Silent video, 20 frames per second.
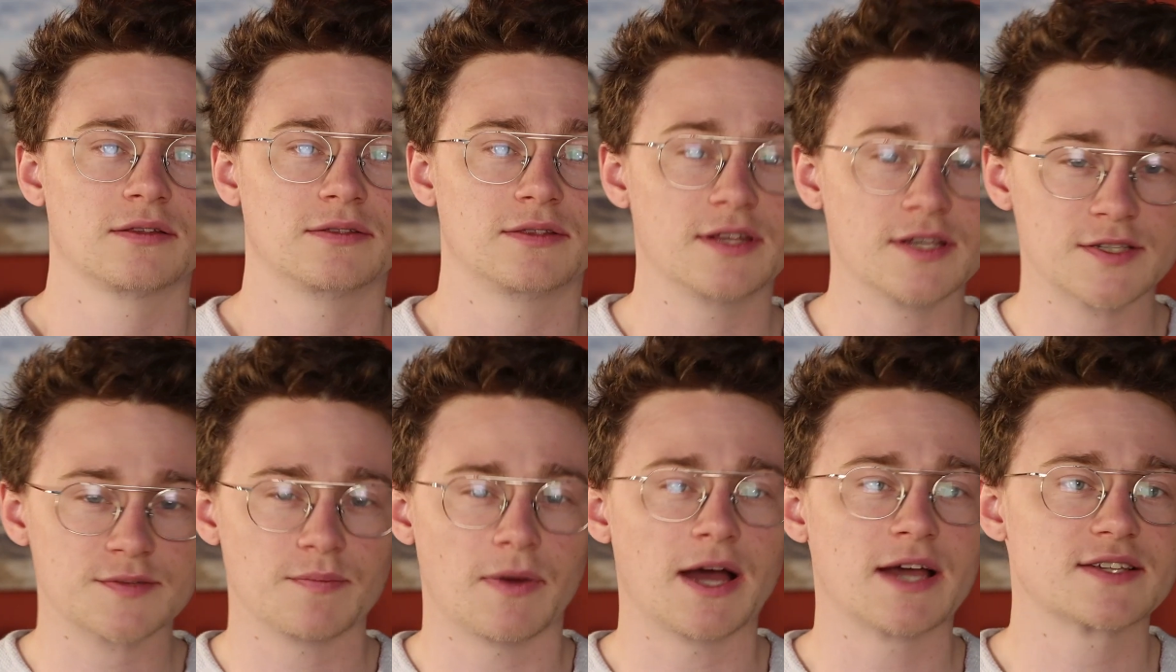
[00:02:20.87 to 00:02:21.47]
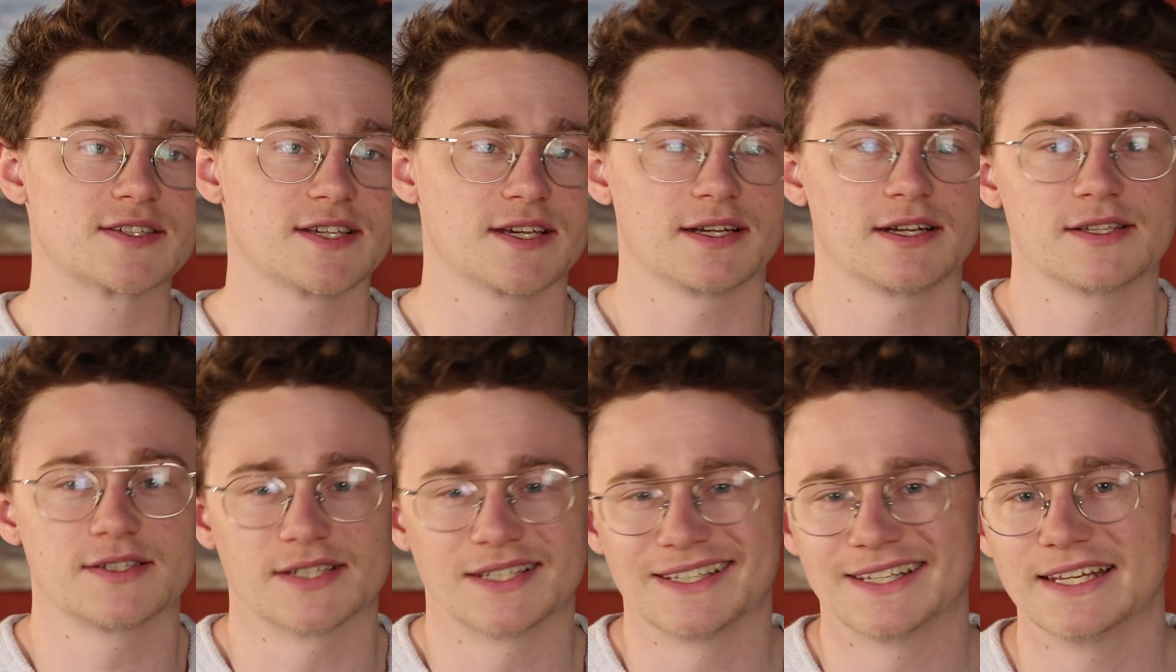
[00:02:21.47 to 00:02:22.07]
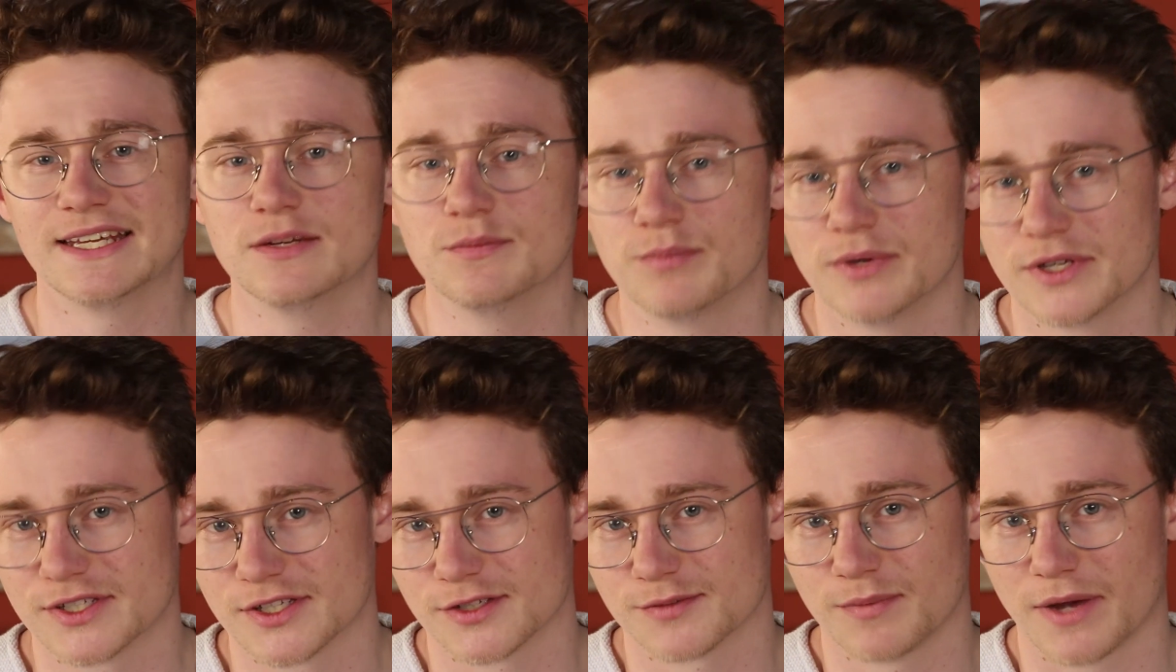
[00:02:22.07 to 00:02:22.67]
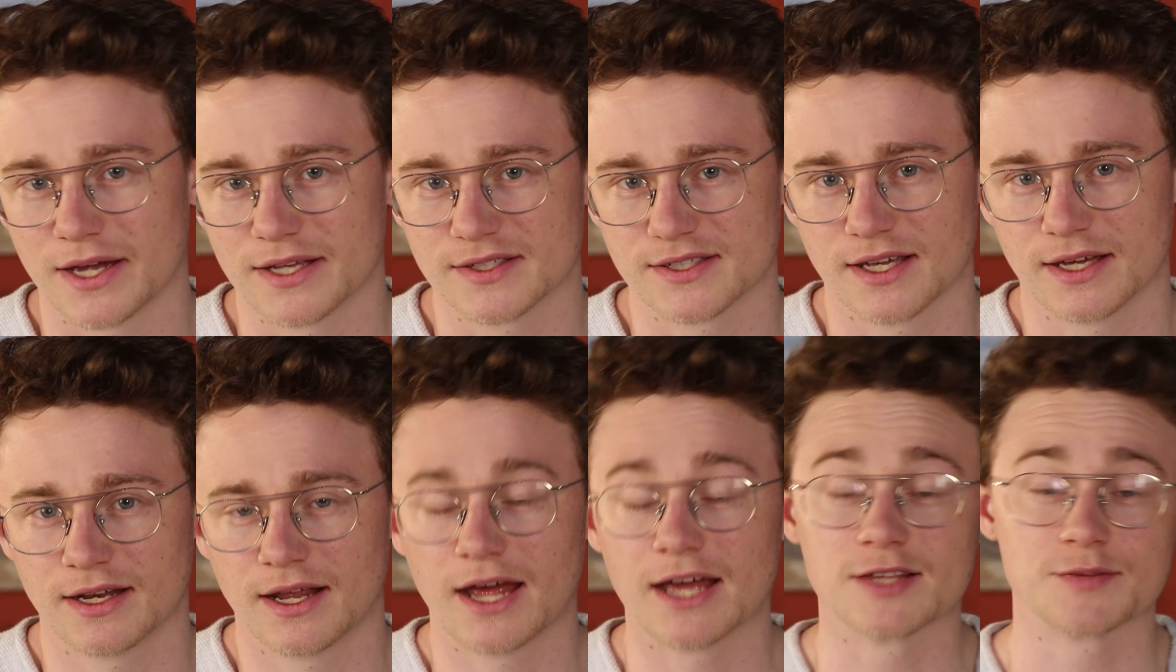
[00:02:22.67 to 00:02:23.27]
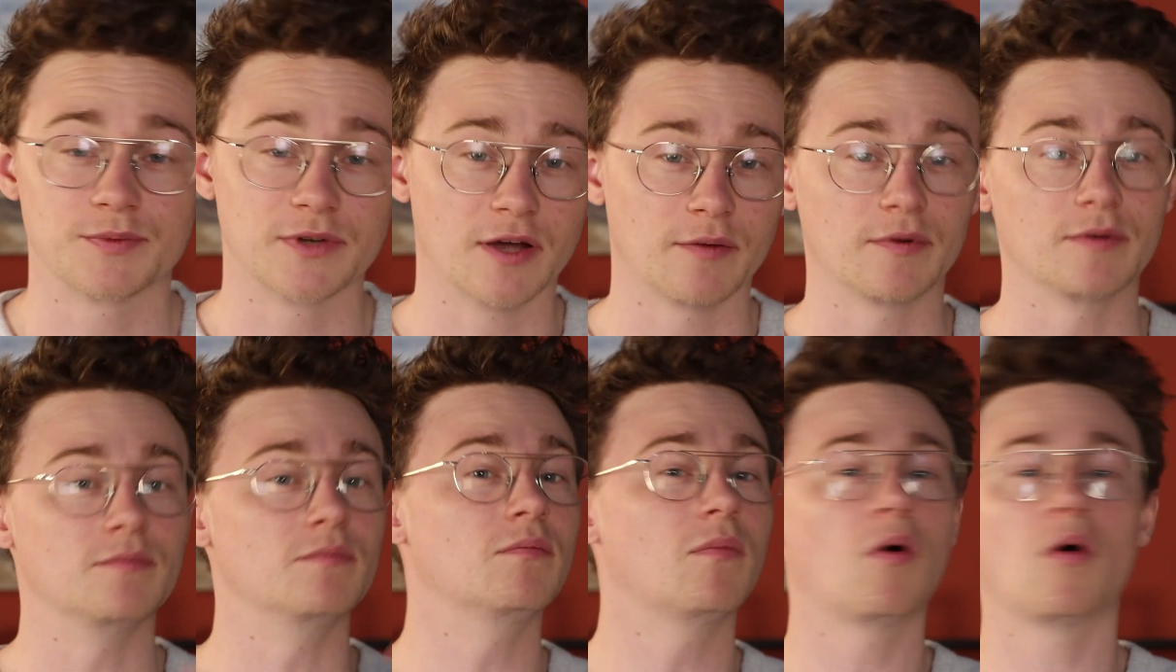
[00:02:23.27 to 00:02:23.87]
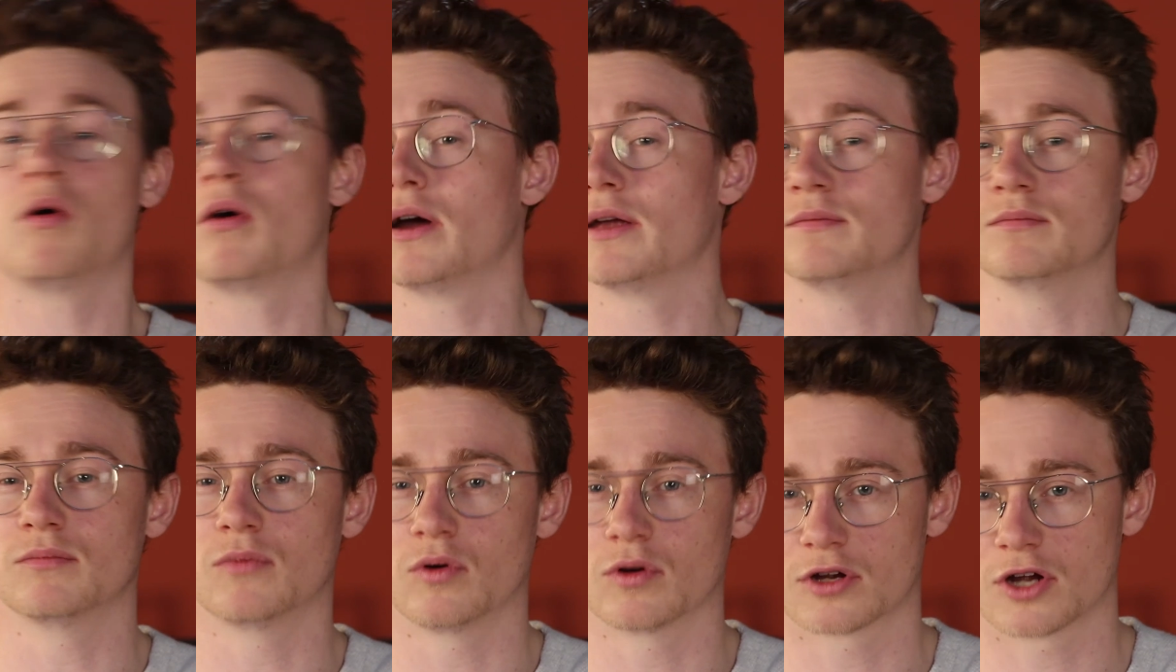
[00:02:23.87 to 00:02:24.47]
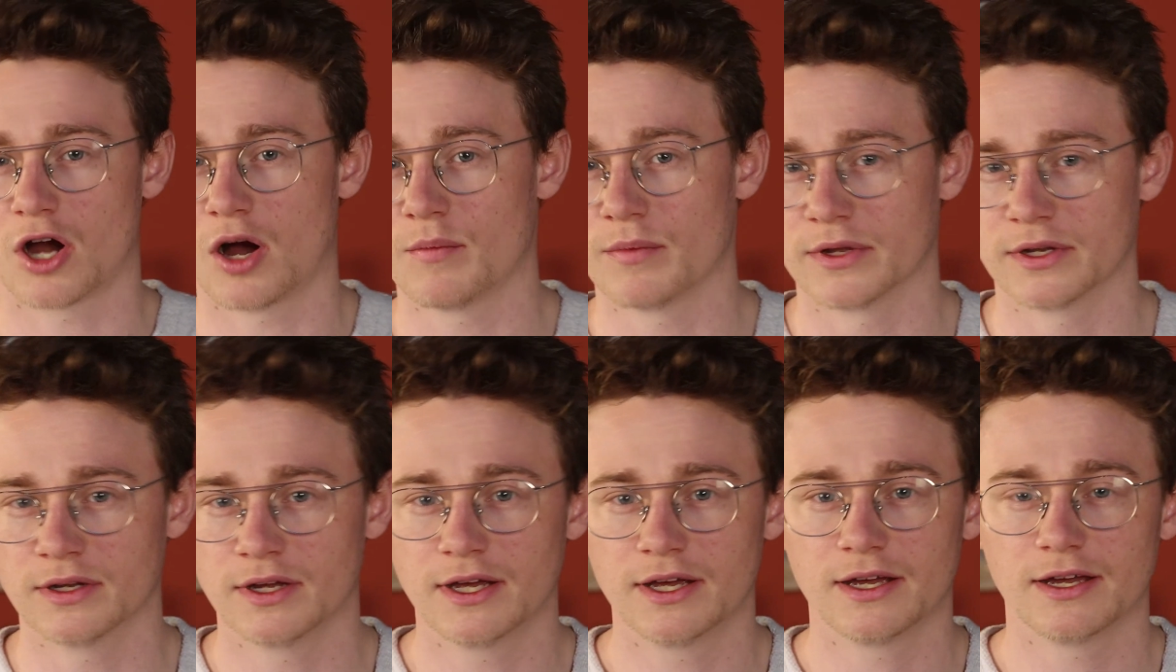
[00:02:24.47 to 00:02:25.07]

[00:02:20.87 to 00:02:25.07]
This mindset is a lean business mindset and is becoming more and more common